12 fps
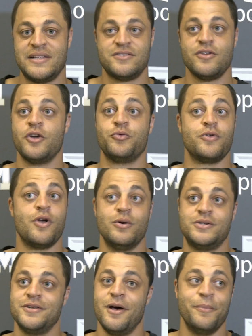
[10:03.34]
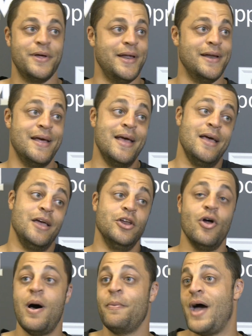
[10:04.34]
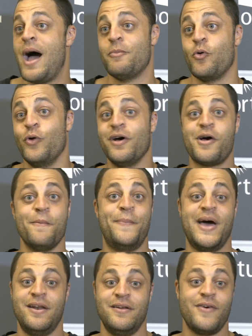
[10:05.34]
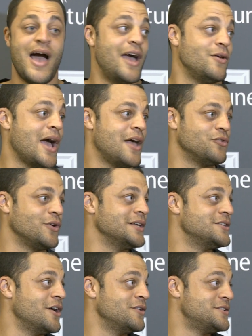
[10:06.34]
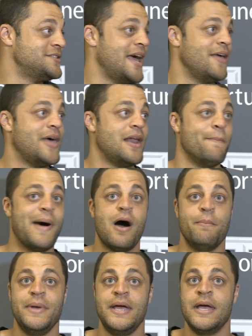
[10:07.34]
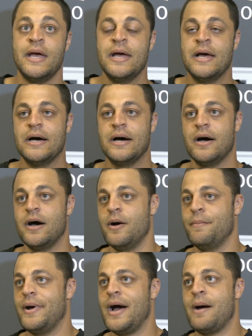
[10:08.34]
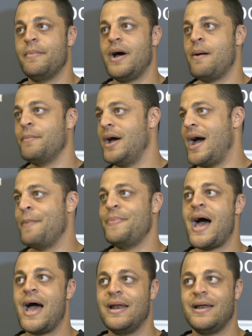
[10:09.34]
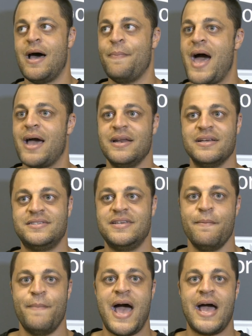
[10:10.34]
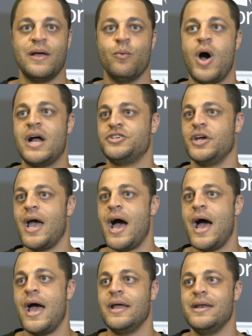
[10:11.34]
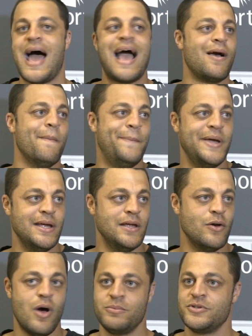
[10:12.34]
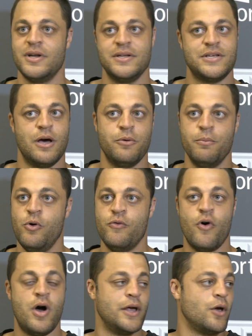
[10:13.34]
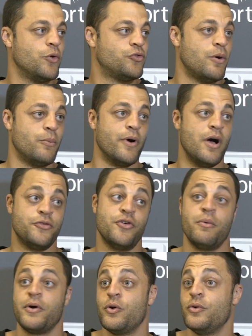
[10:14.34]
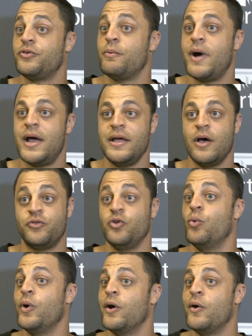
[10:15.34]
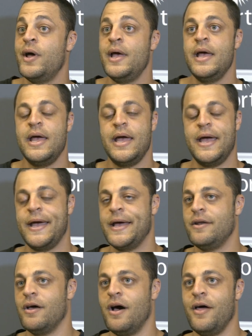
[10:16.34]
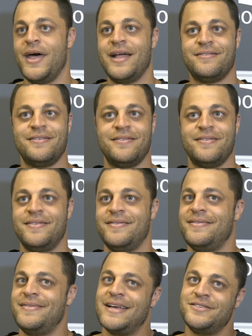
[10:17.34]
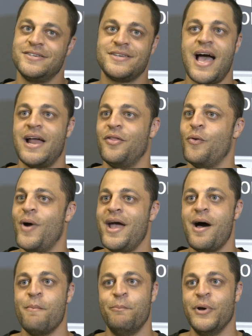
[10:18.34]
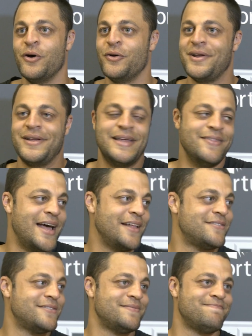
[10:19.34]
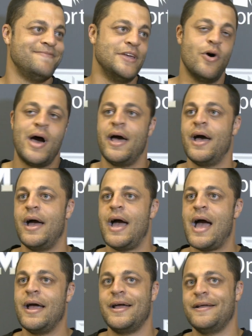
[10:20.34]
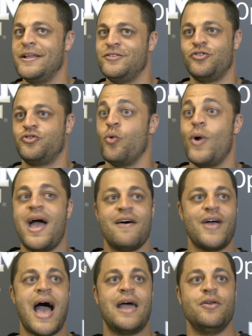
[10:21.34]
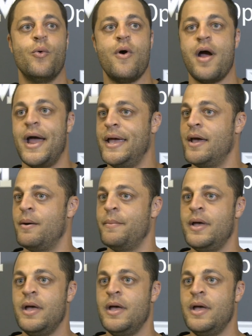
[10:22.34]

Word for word: that starts with Coach Sumlin. And you know, I'm I'm a real competitive guy. You guys will get to understand that about me. Um, I'm, I'm, I'm not, I'm not going to sit back and watch a guy not compete. You know, I'm just going to tell him to move on and go somewhere else. I'll recruit somebody else who will, and uh, that's, that's just kind of the way I'm built, and that's, you know, I, I, I it's just the way I've gotten to where I am.